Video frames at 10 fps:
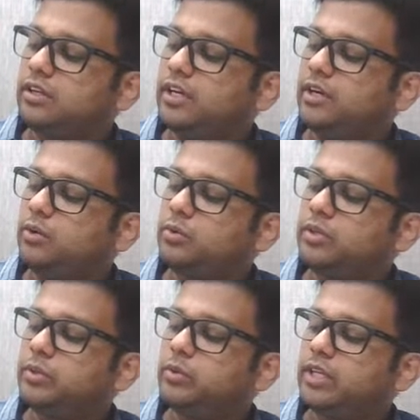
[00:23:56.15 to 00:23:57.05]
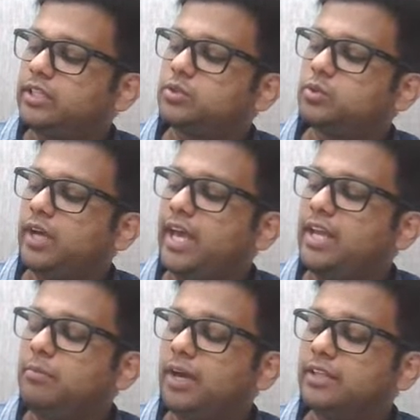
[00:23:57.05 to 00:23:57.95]
into q raised to
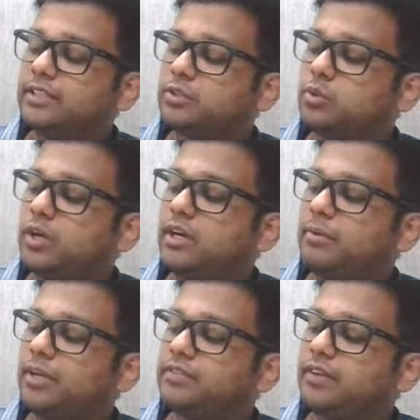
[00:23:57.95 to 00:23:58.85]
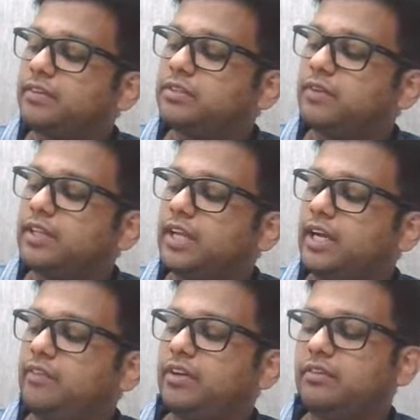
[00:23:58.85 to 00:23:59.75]
n minus x. 200 minus 5 is
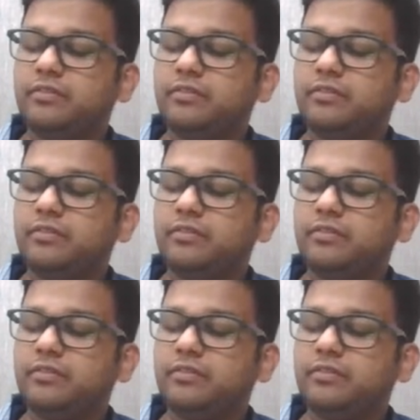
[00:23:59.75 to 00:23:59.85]
195.